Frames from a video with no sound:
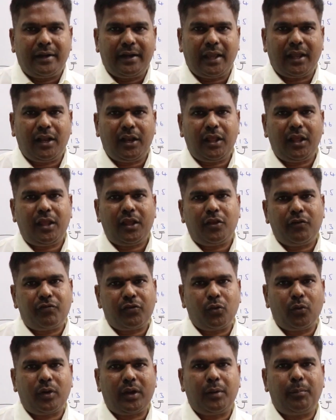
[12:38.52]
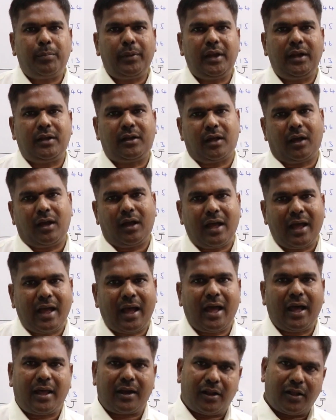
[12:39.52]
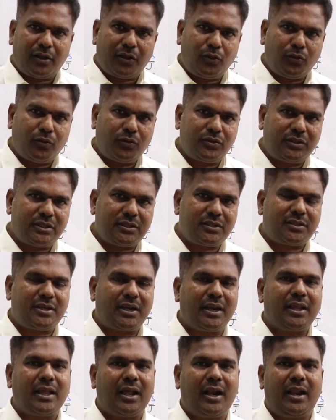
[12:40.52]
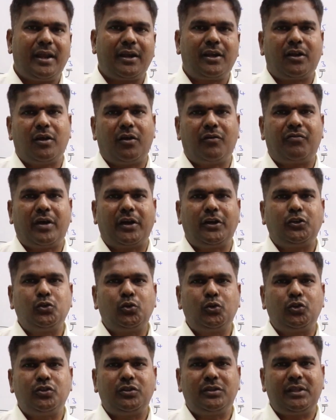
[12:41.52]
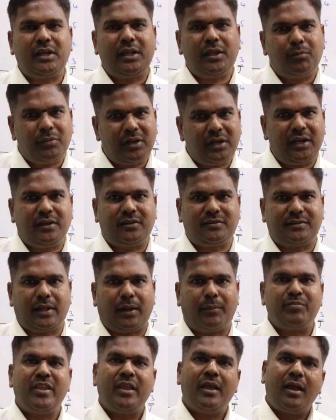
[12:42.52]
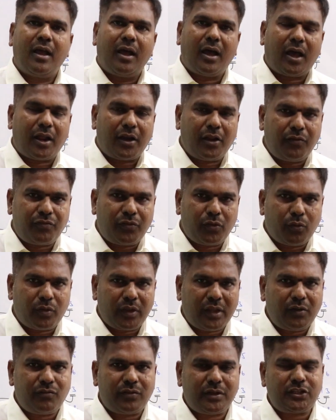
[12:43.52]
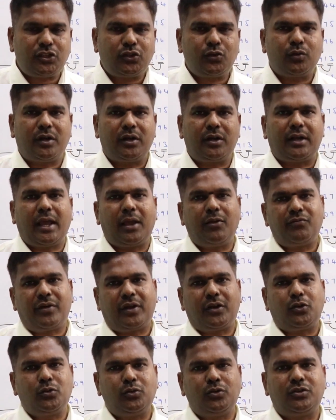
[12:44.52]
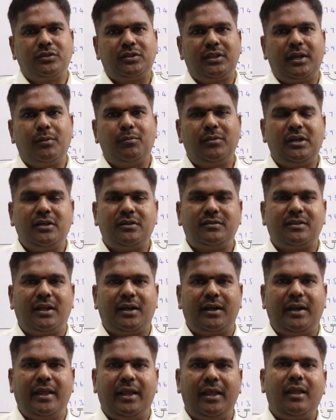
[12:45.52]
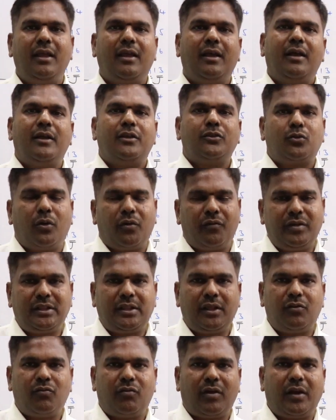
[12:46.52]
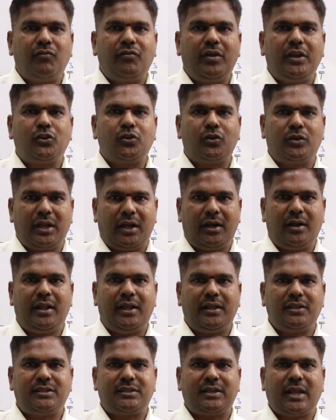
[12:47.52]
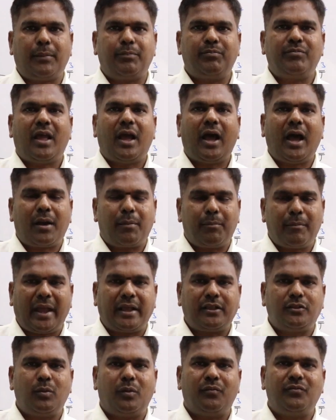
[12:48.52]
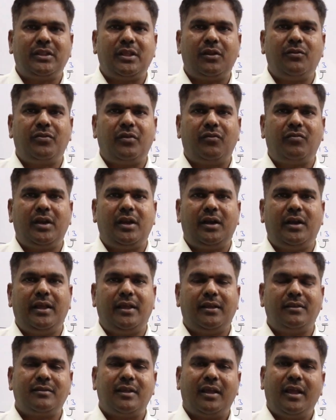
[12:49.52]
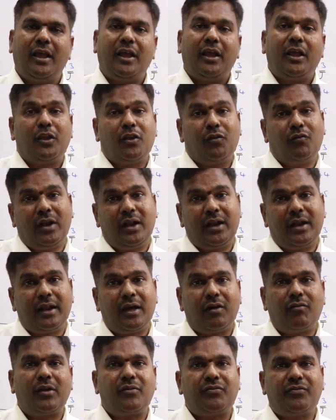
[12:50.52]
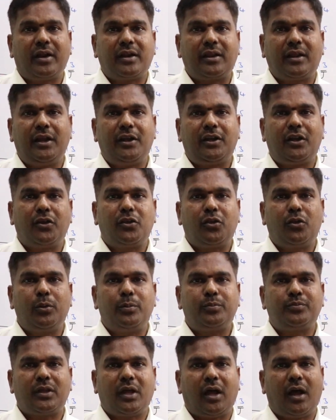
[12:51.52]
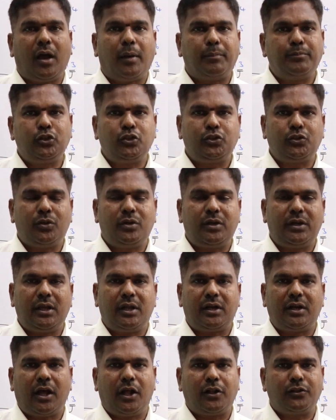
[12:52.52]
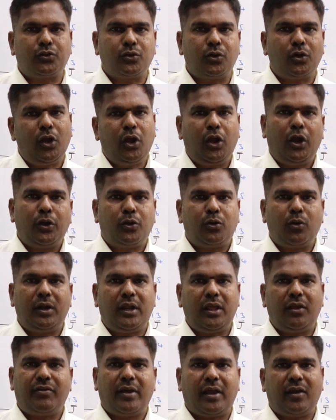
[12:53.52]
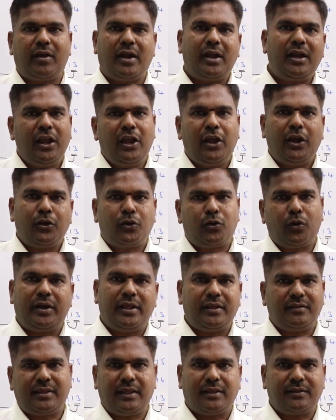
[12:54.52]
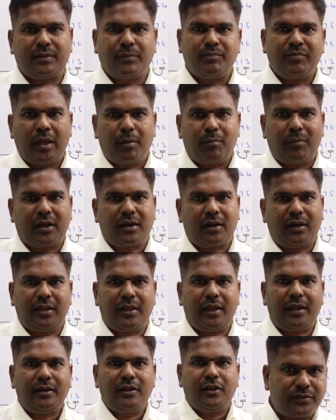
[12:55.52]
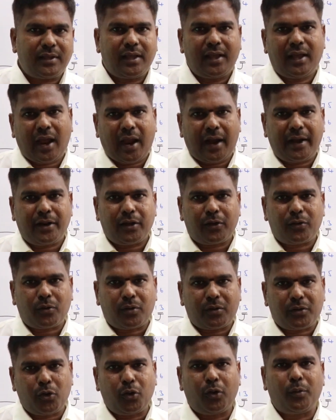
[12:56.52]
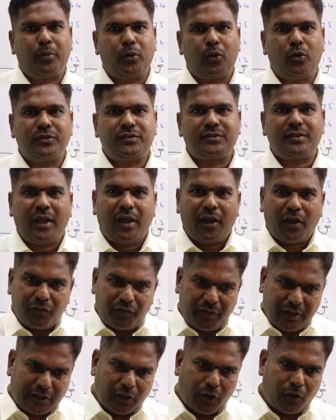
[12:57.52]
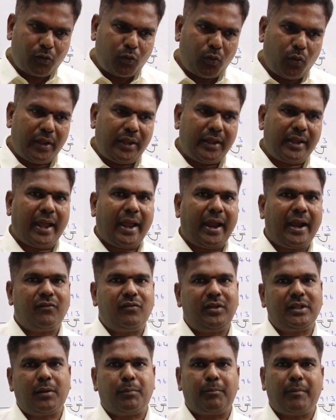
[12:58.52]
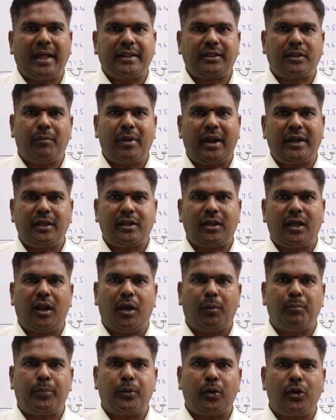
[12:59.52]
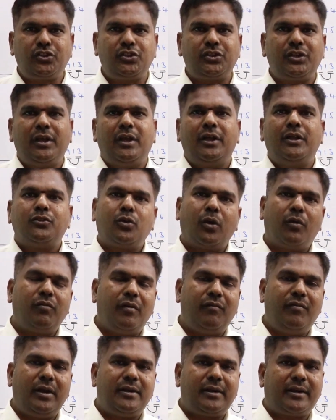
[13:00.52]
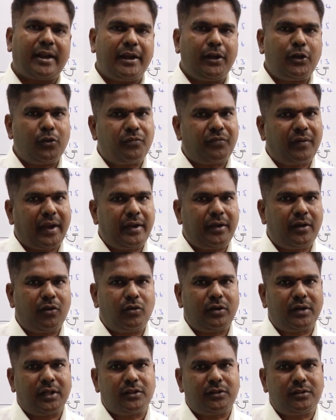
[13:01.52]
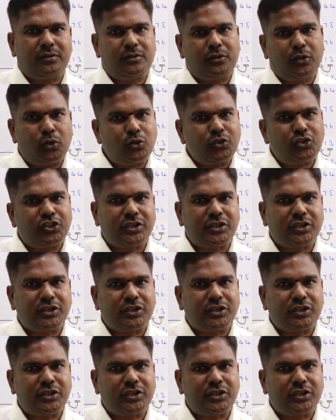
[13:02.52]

daily if you repeat or you just recollect for 2 to 3 minutes, or if you invest your time for 2 to 3 minutes a day, so within 1 week to 10 days time, or maximum within 15 days, you will never forget cubes up to 20 and also 25 and 26. Clear? And cube roots without going ahead with a mathematical approach. So we will try to find out through